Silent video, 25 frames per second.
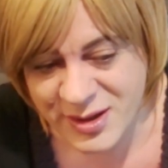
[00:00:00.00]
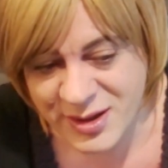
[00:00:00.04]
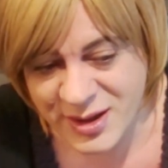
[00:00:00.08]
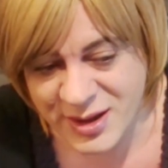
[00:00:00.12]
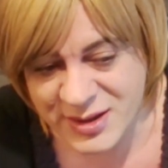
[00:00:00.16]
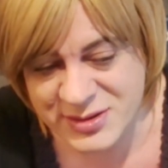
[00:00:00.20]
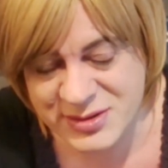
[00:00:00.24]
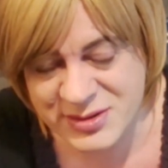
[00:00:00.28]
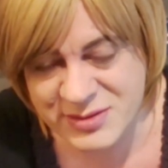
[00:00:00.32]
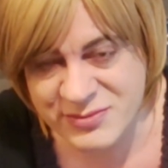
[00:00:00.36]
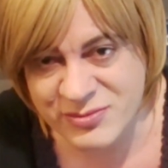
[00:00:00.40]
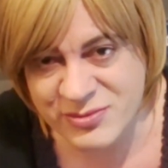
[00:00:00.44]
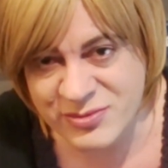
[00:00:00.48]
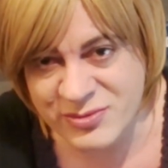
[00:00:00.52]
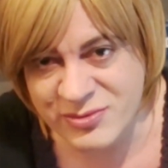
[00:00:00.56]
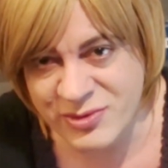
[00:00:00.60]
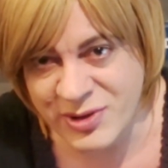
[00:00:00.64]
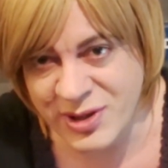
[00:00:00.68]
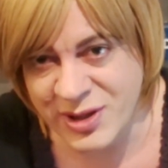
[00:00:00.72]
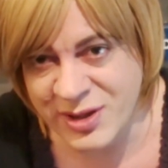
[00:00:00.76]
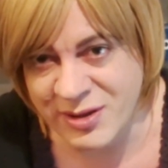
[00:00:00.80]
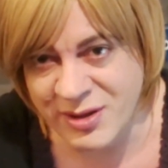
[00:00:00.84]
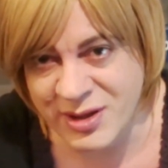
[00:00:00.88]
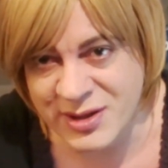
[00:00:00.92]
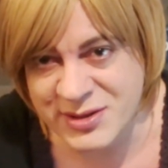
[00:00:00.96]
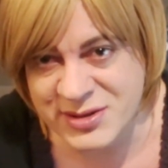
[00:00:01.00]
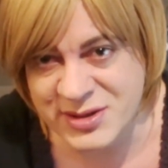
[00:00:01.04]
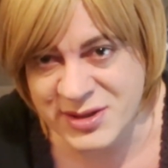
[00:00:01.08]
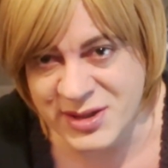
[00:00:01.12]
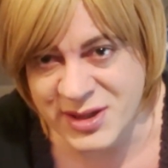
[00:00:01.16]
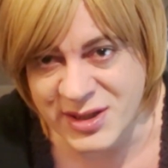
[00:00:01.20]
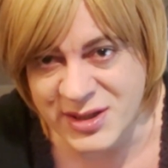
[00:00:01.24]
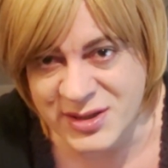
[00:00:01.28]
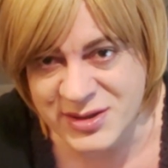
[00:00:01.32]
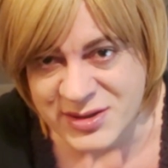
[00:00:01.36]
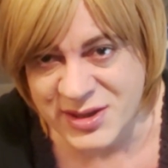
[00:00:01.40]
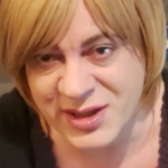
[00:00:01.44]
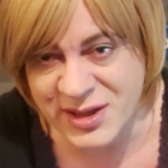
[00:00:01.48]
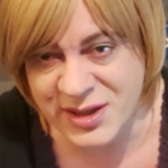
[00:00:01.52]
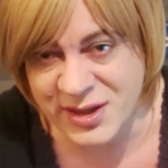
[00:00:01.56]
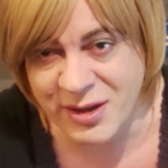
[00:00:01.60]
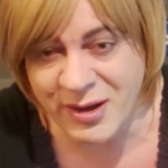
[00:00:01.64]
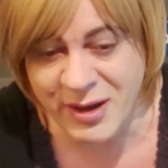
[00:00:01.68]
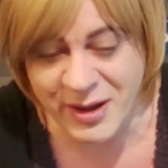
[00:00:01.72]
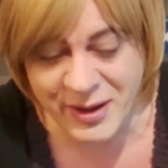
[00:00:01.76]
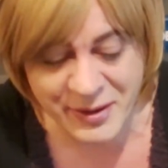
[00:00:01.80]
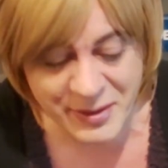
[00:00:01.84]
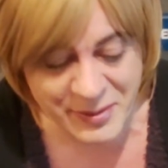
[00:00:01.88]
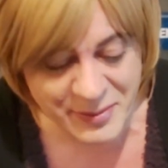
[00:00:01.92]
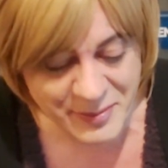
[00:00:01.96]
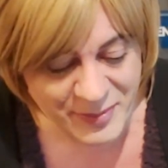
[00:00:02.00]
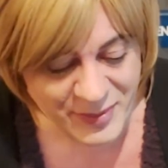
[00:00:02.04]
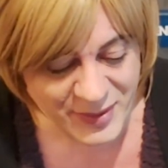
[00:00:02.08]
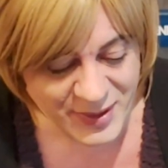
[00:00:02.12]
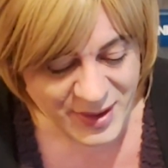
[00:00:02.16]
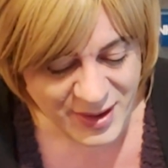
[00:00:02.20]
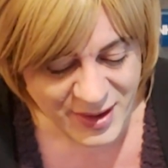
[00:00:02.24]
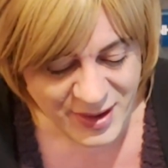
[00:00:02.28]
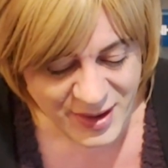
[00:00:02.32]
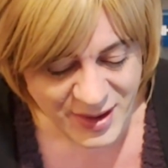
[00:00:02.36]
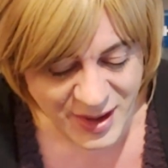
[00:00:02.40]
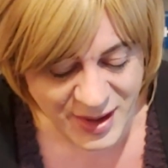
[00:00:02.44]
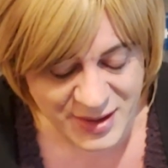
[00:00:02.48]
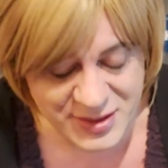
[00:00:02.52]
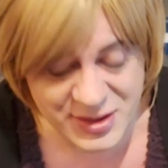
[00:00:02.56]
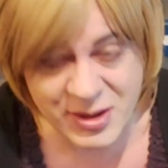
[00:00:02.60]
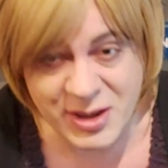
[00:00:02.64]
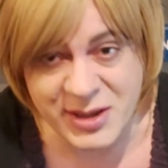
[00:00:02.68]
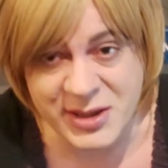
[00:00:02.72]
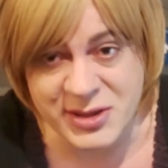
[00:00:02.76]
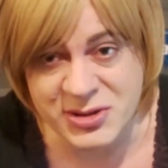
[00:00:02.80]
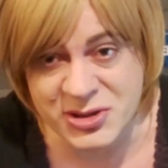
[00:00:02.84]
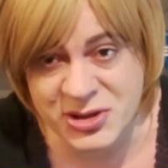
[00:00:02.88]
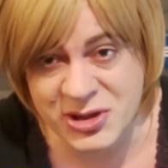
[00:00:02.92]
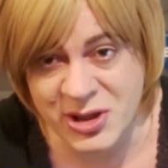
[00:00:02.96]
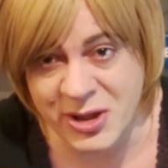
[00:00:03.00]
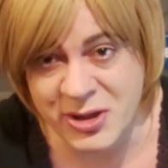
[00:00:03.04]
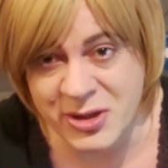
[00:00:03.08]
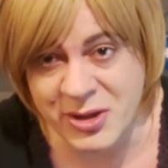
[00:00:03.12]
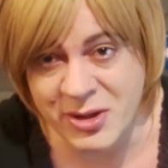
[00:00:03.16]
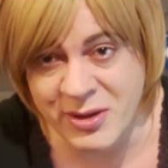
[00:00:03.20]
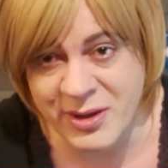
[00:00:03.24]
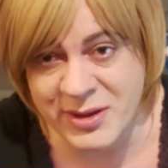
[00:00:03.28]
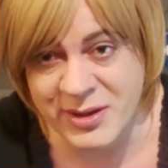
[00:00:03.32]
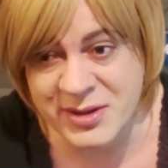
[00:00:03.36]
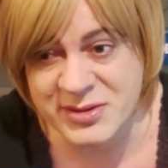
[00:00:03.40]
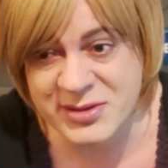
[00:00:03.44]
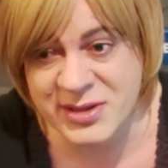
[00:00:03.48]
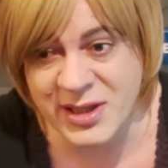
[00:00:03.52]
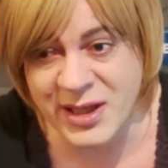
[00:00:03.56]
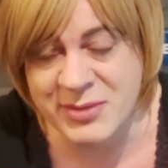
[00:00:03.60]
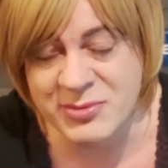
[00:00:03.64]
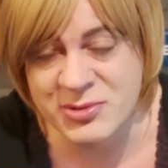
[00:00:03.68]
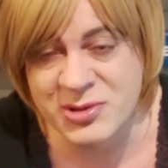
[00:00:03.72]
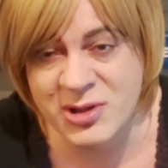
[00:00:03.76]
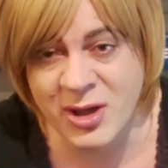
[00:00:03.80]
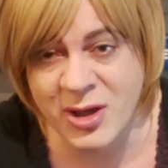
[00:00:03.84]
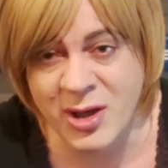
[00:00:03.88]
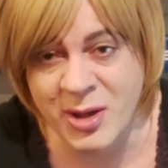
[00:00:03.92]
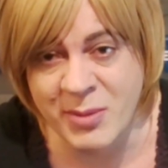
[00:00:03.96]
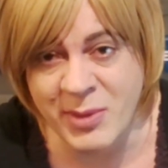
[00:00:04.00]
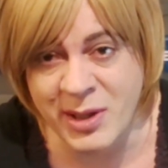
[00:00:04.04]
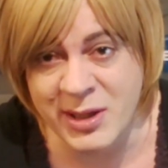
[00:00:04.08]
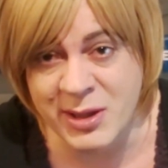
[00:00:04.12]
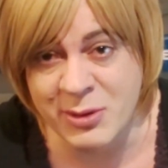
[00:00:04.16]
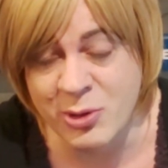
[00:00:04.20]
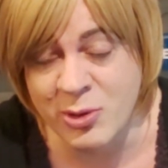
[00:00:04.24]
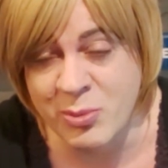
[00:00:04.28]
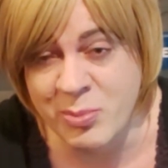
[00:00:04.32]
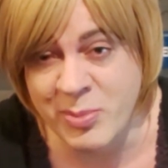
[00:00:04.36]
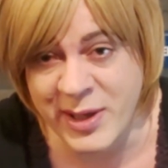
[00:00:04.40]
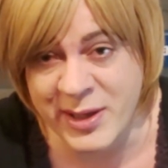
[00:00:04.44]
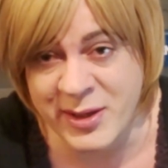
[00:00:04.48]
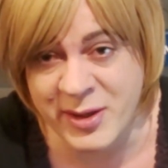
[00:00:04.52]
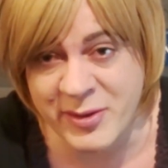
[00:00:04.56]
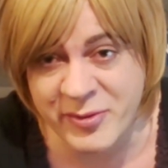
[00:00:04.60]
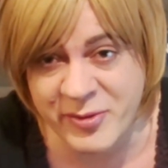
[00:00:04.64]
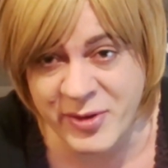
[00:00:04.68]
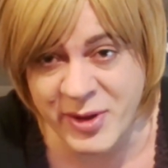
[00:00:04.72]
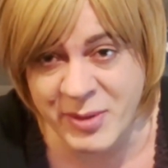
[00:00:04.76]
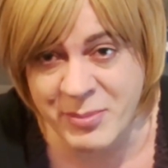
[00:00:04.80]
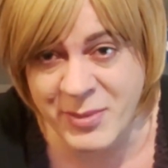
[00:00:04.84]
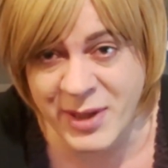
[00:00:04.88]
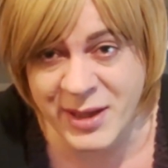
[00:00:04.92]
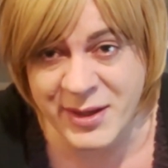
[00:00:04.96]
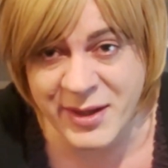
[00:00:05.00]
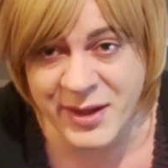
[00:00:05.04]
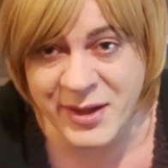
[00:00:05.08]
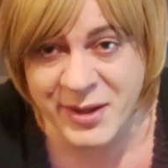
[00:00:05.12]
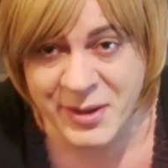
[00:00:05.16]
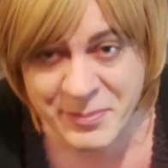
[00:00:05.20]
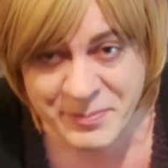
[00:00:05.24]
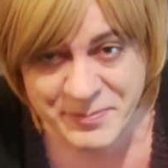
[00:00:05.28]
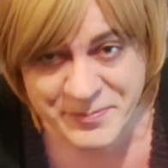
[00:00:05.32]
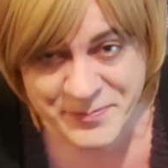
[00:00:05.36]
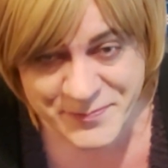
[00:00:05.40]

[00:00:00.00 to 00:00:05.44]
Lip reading: that's really nice and easy and light, and I could show you at the same time, and it will benefit many.